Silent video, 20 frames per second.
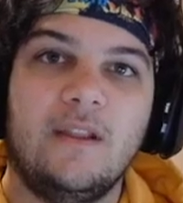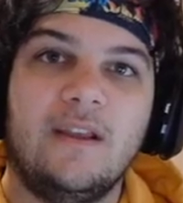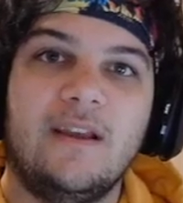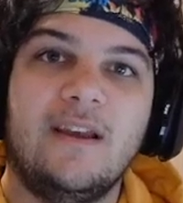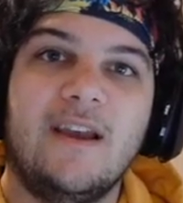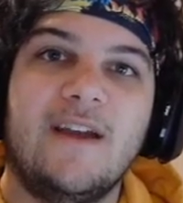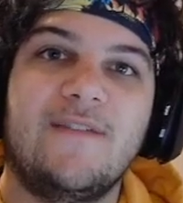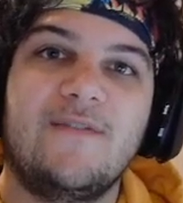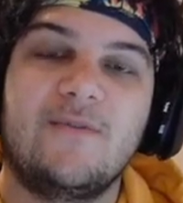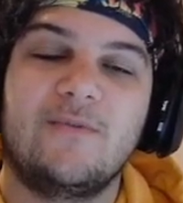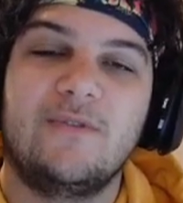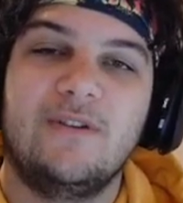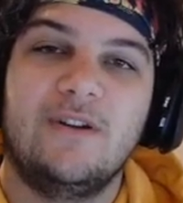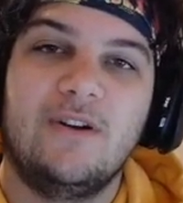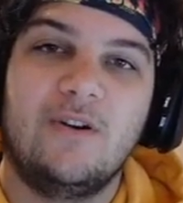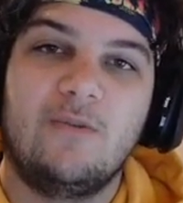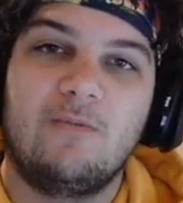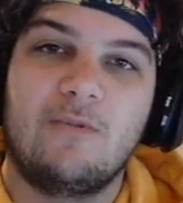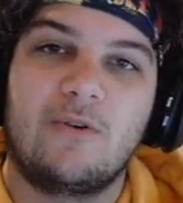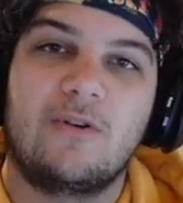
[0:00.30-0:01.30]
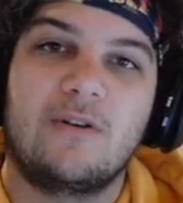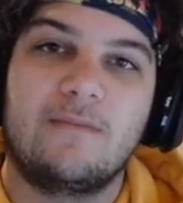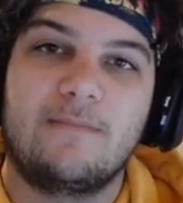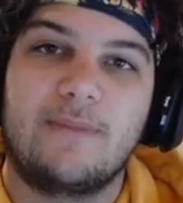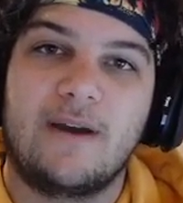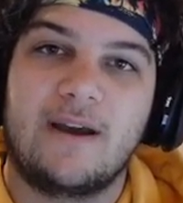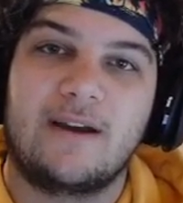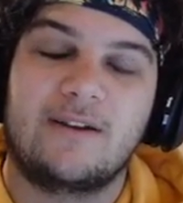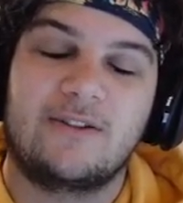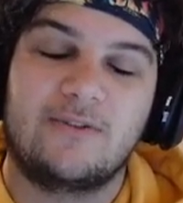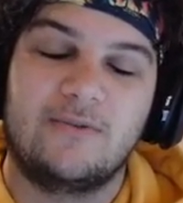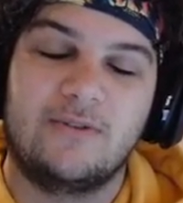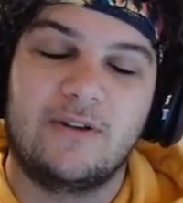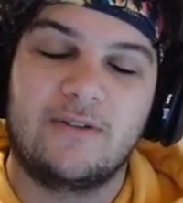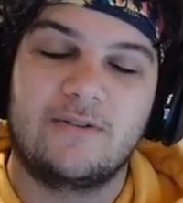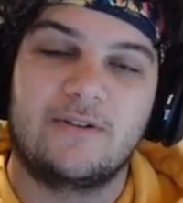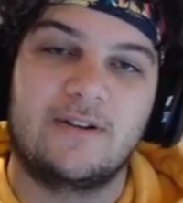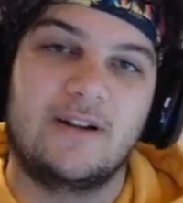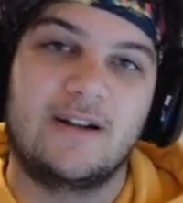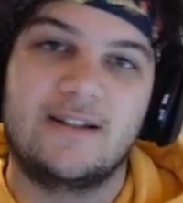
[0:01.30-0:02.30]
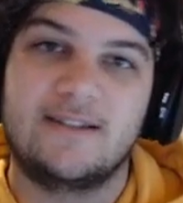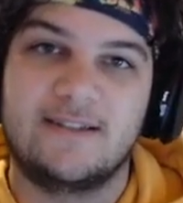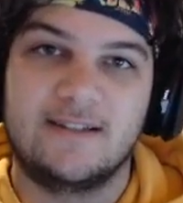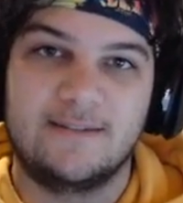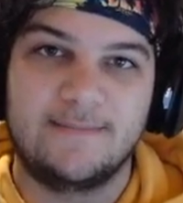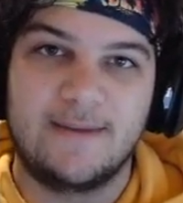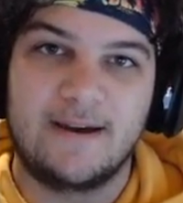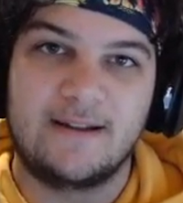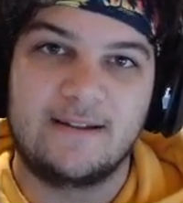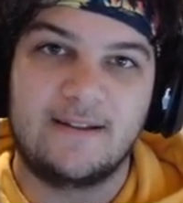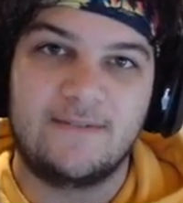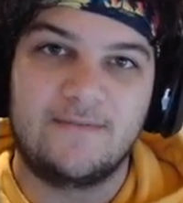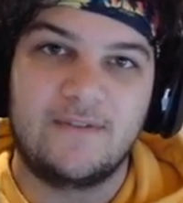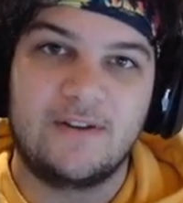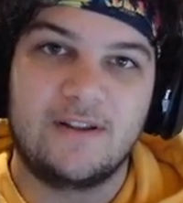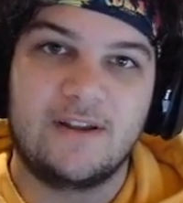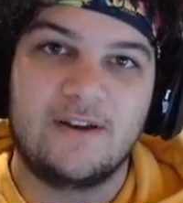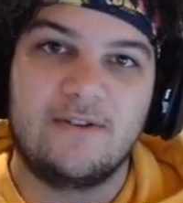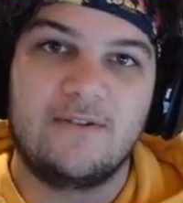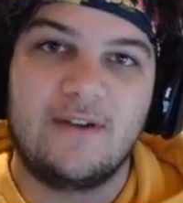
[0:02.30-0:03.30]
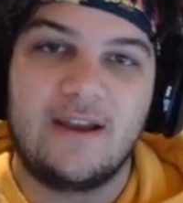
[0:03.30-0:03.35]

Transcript: Hey everyone, welcome back to another Godzilla Battleline video,